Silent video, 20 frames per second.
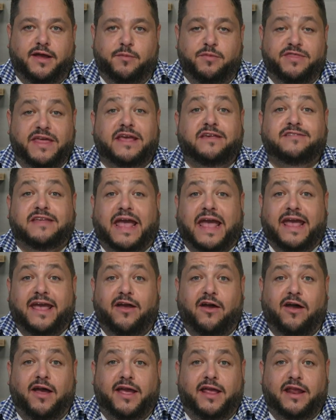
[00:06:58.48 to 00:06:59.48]
thanks to
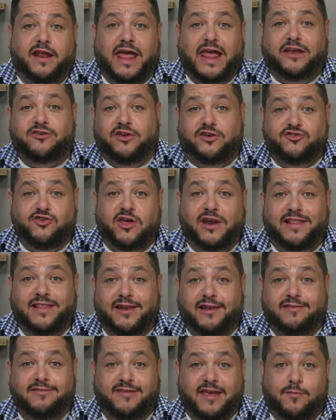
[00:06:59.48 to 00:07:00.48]
AI. And I actually shot a
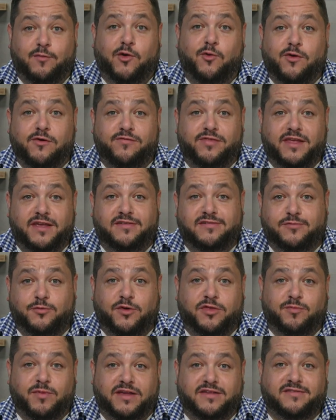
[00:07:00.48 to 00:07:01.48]
little demo of this
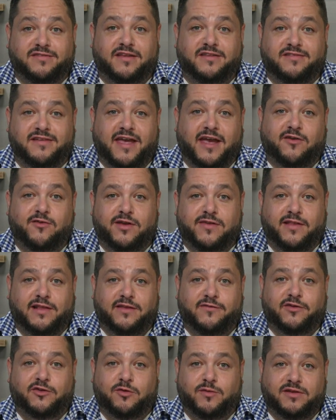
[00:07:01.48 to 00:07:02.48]
with my son Zachary in the
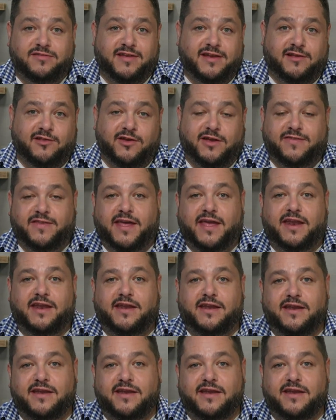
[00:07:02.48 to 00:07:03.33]
living room. Let's take a look at that.